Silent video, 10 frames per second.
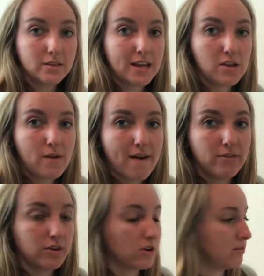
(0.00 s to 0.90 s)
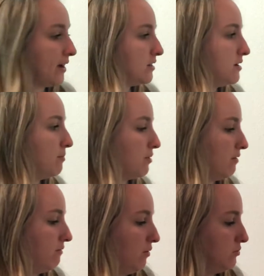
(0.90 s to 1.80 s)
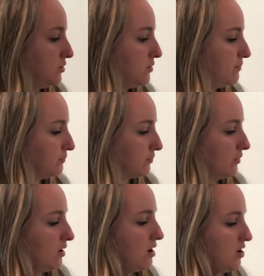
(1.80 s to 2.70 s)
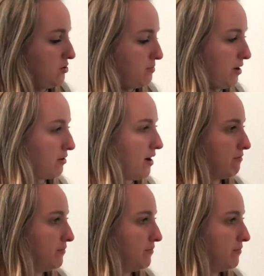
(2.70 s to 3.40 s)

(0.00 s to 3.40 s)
that you have the correct number of votes on your bar graph.